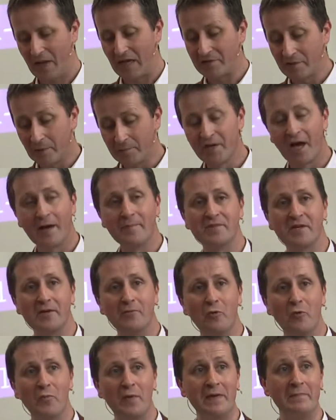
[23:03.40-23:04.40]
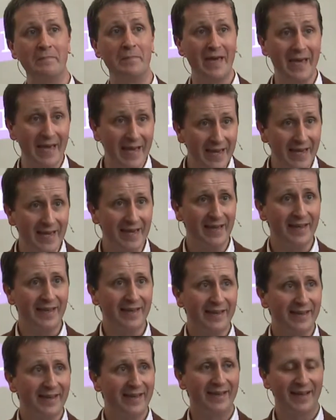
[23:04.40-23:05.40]
Sometimes it will be me,
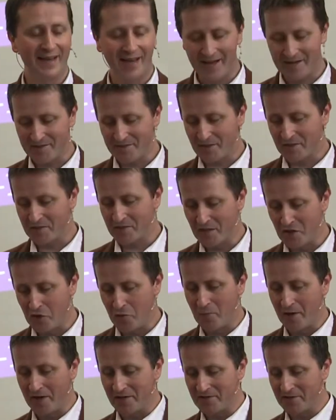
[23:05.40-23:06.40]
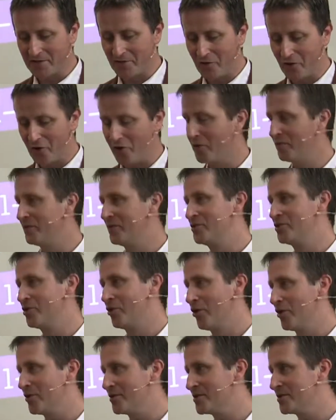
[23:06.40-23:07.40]
as the senior minister of the
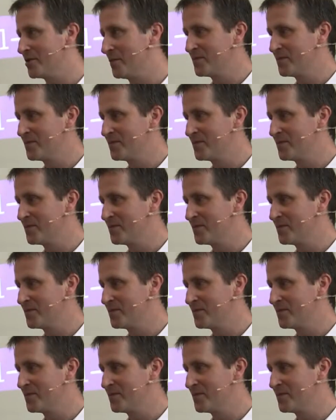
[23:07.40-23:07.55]
church.